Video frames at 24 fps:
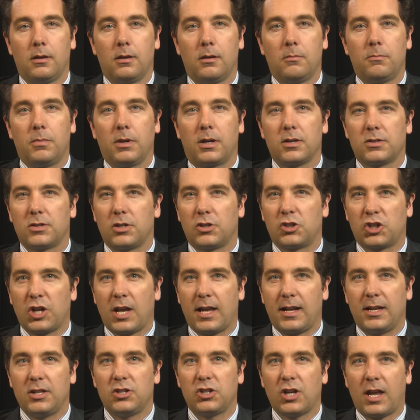because the
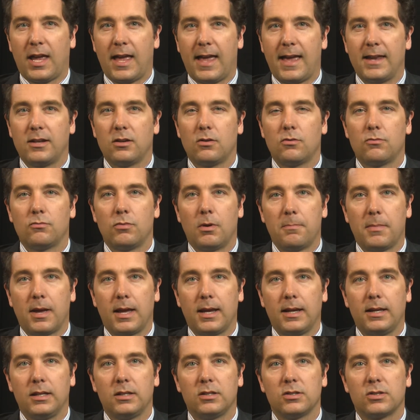challenge ahead
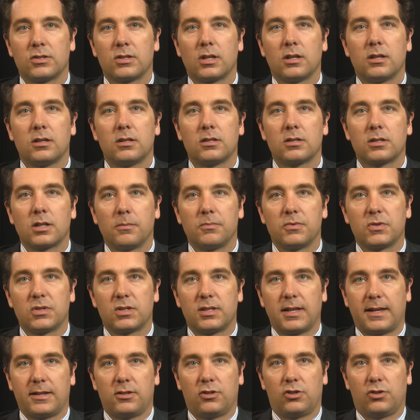remains
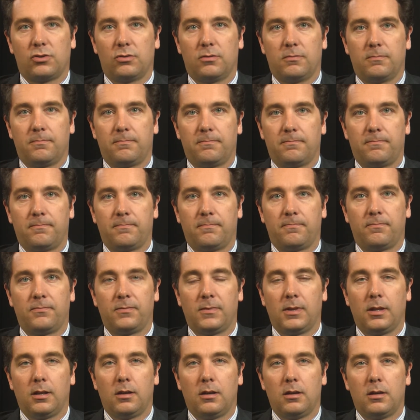substantial.
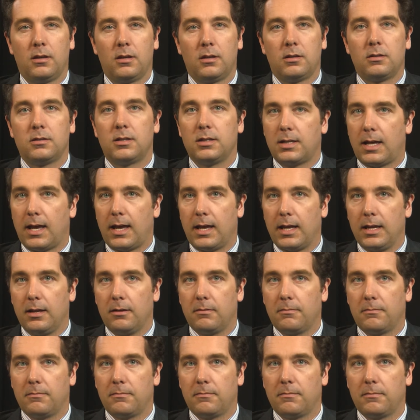Today,
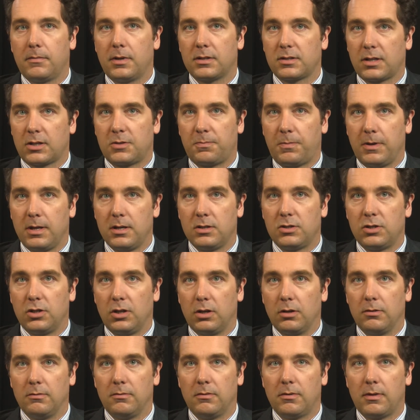as I speak to
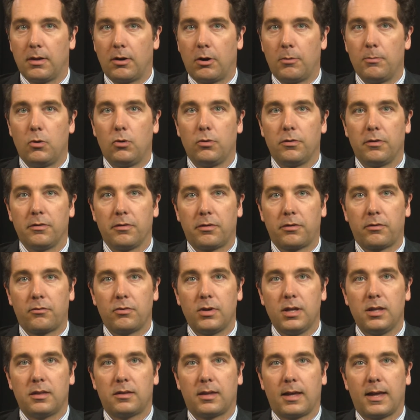you, there are more than
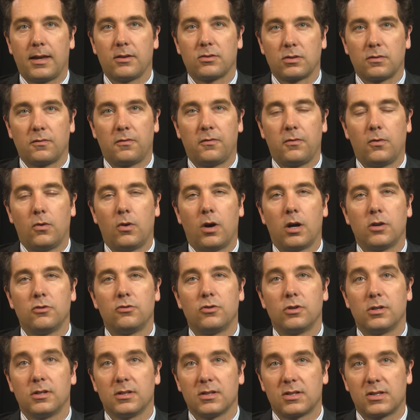
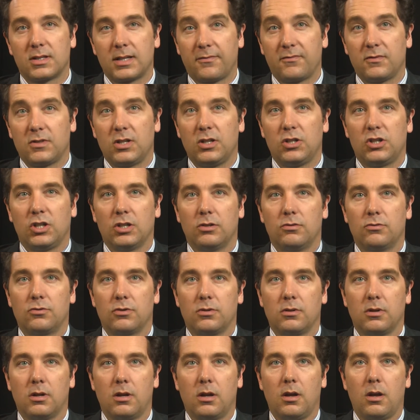3,470
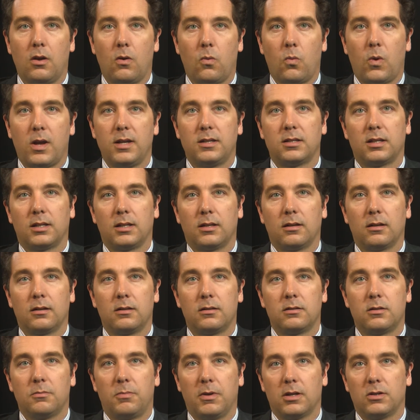children waiting
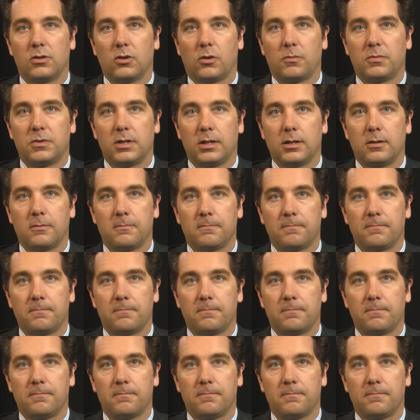to be adopted.